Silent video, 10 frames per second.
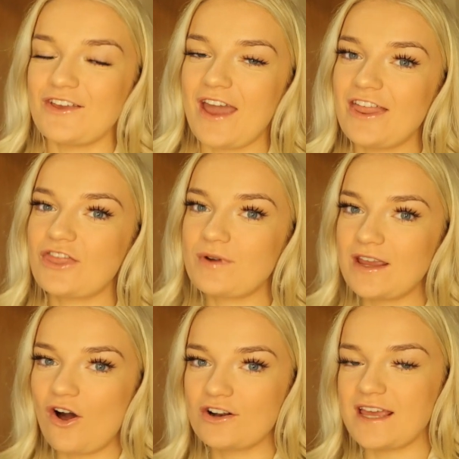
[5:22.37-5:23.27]
You get
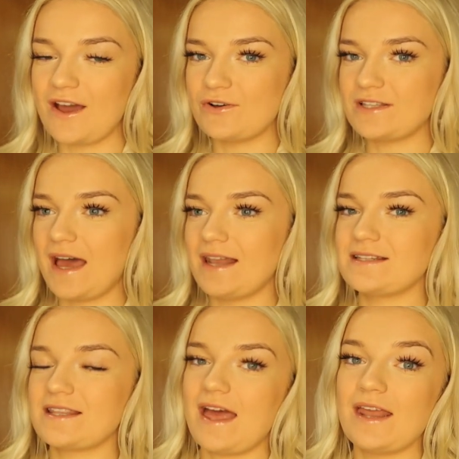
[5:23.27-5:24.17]
3 cocktails
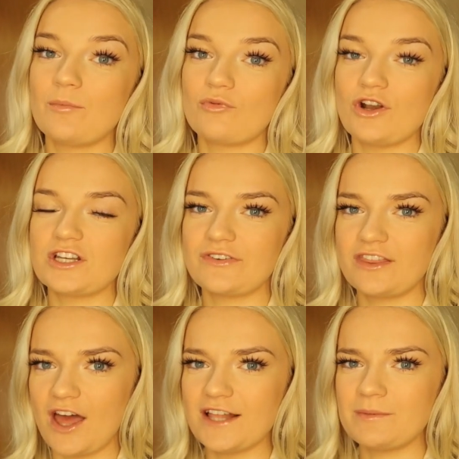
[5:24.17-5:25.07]
and then brunch
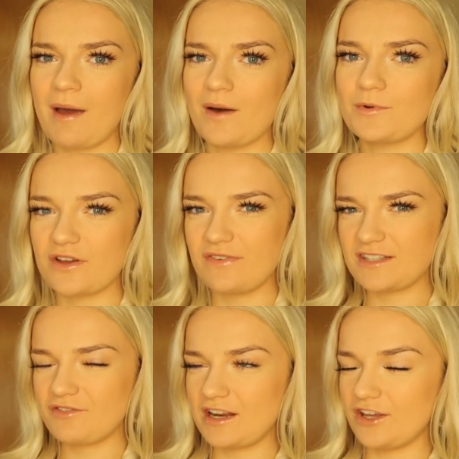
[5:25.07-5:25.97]
for £30, which I
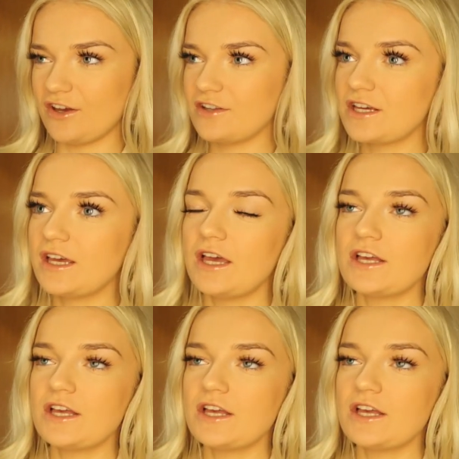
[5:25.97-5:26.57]
think is really good.